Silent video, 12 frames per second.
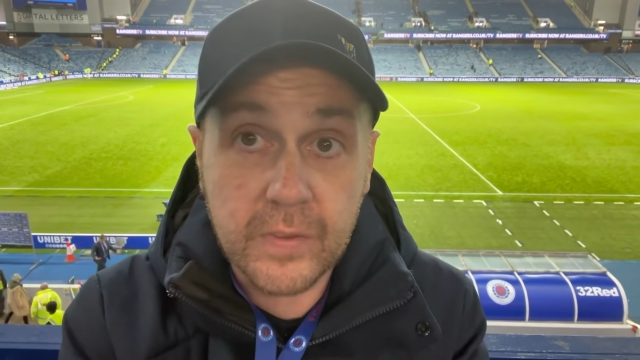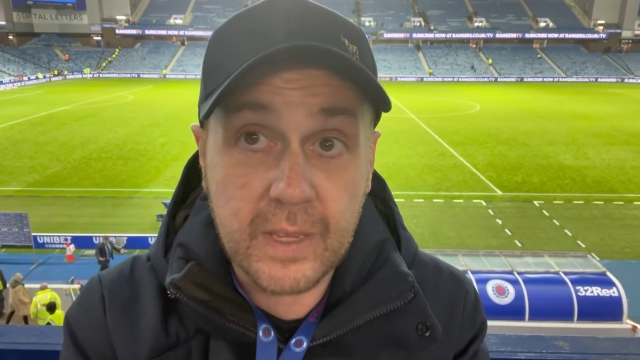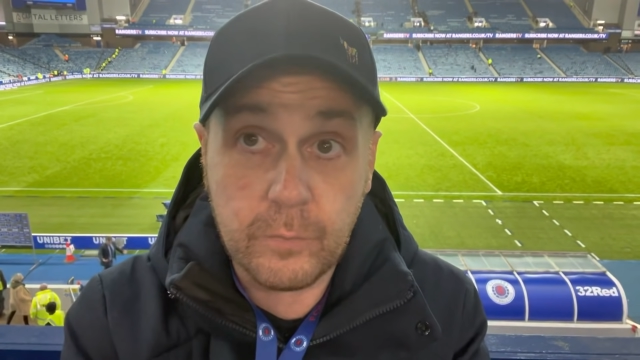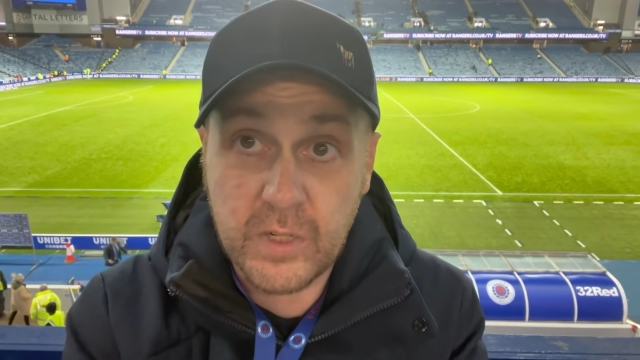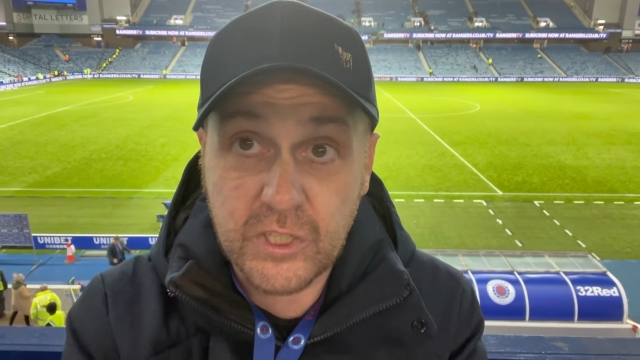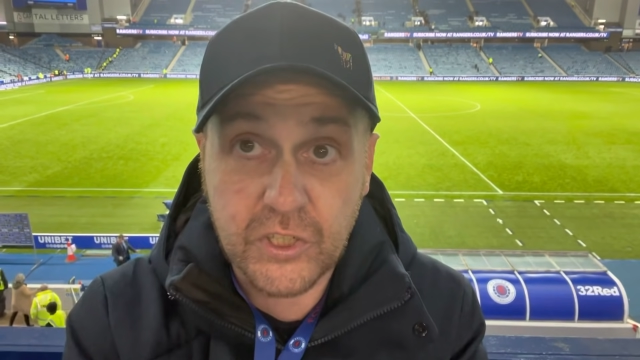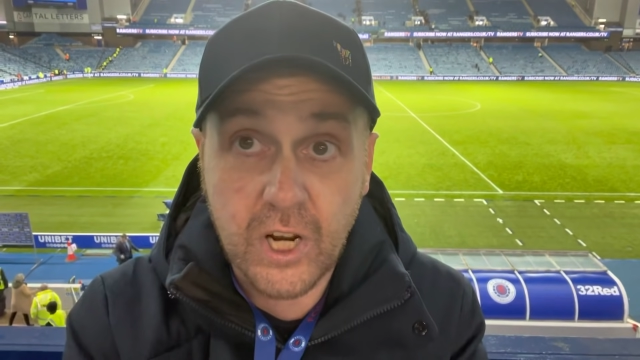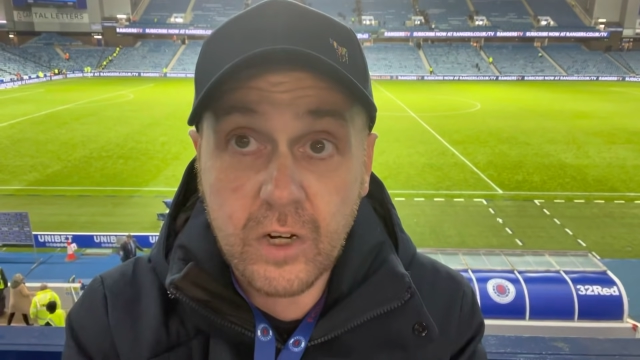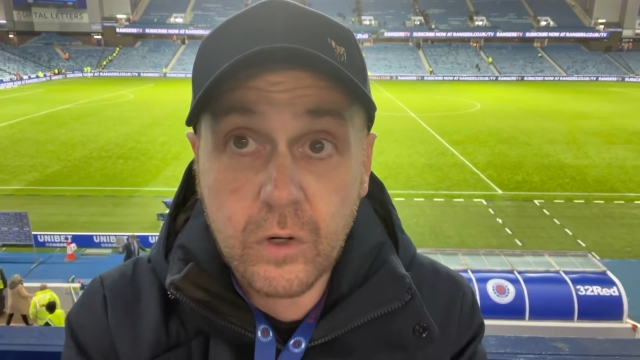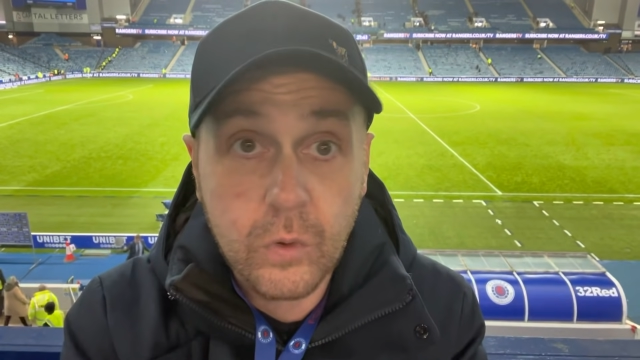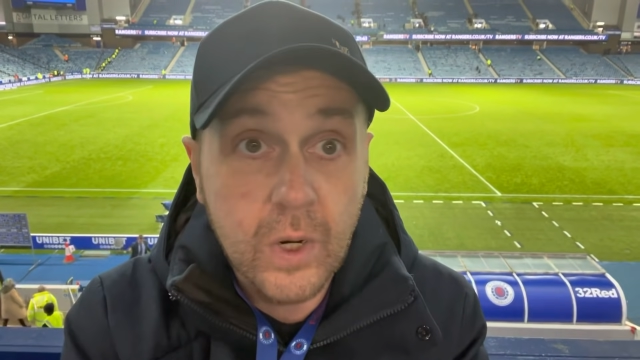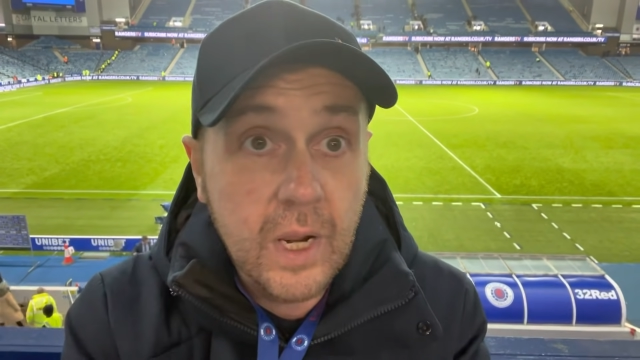then we
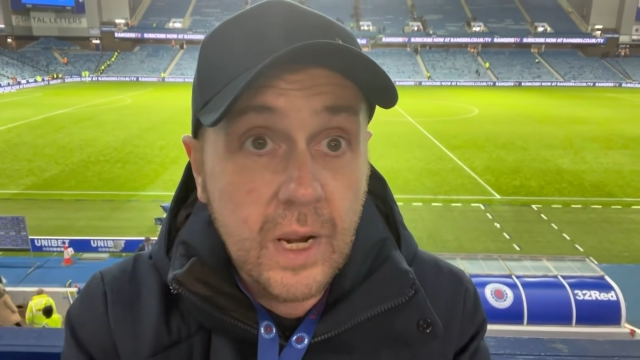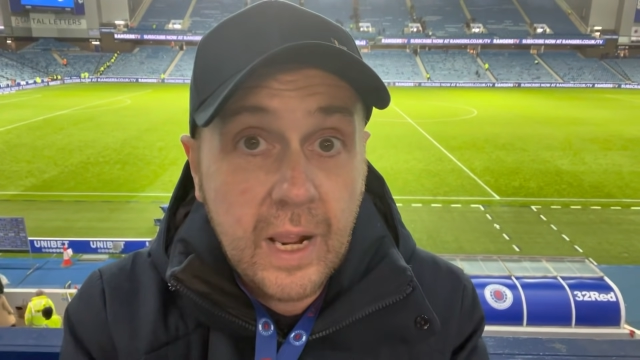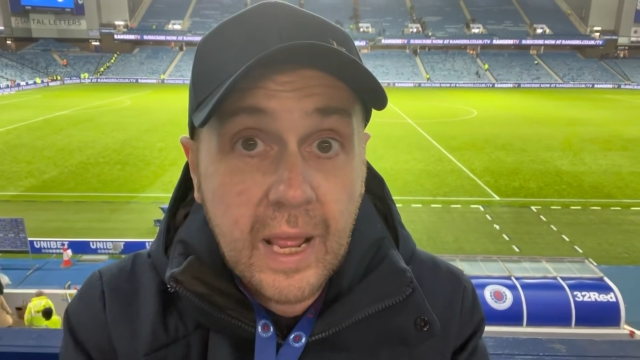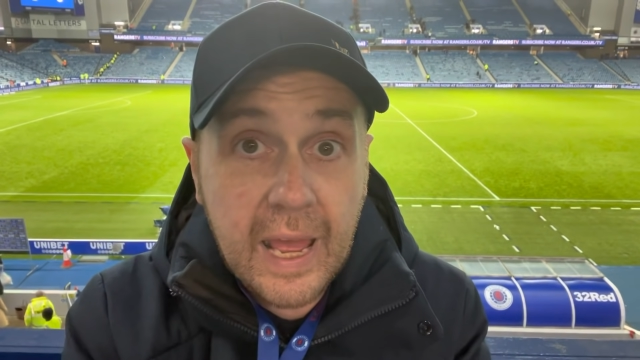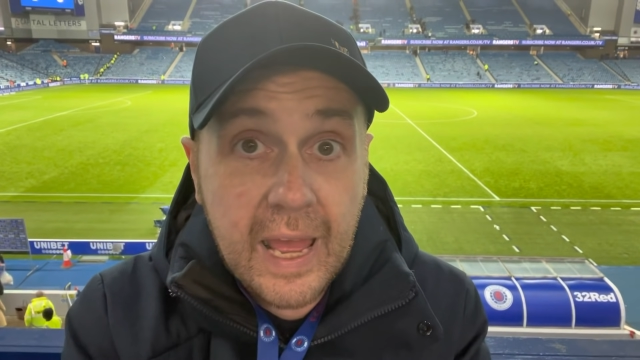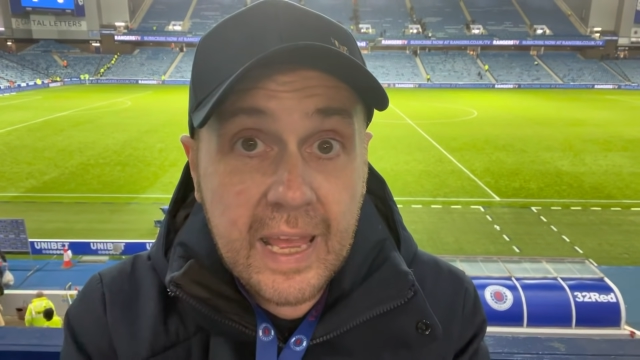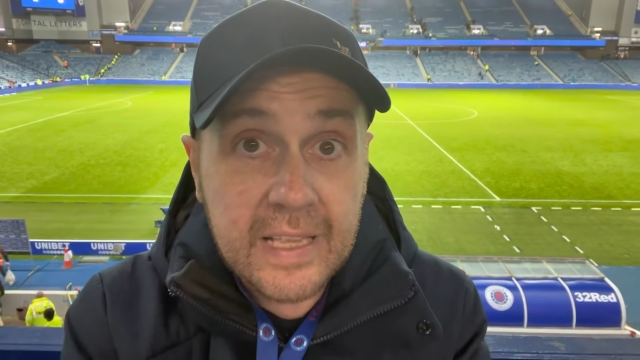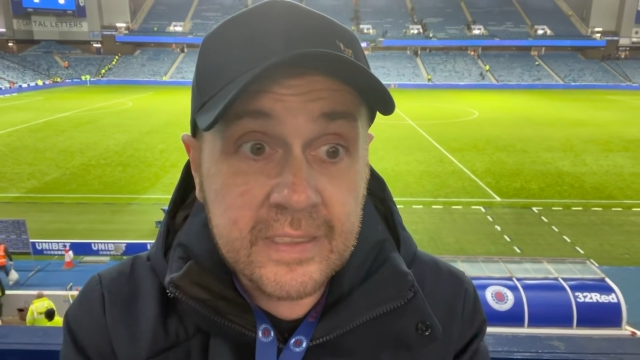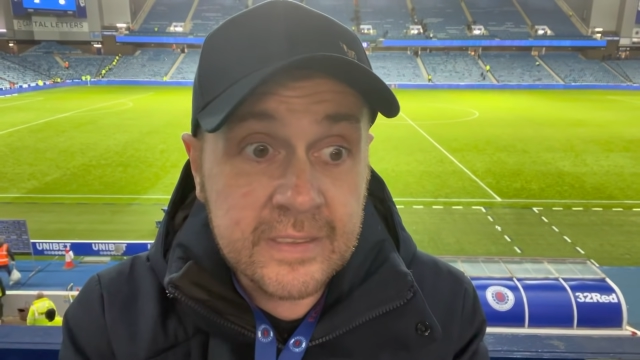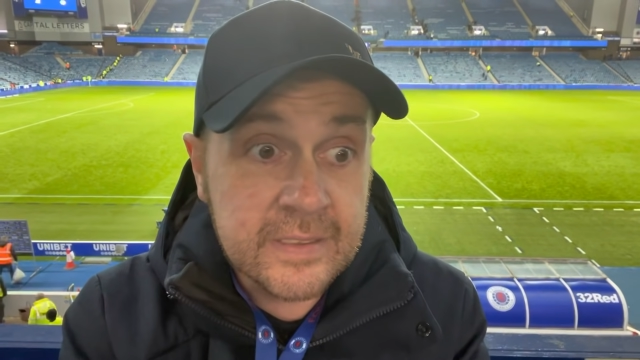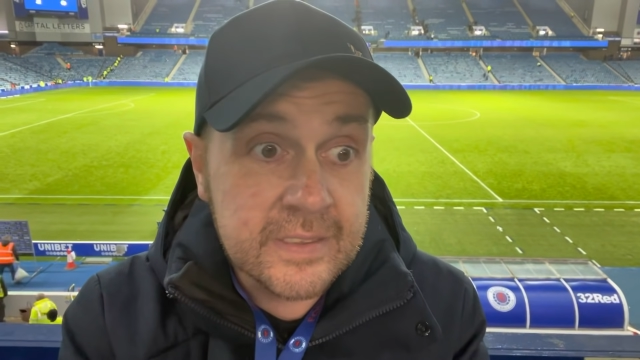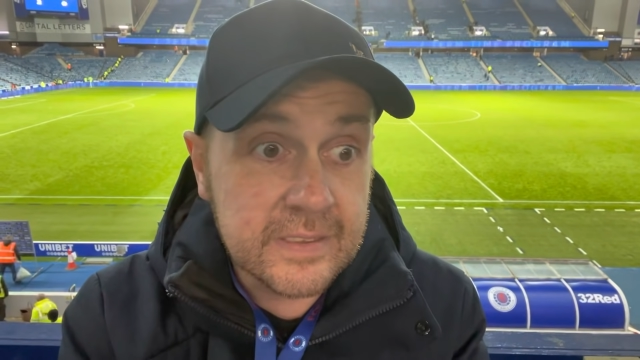struggle. And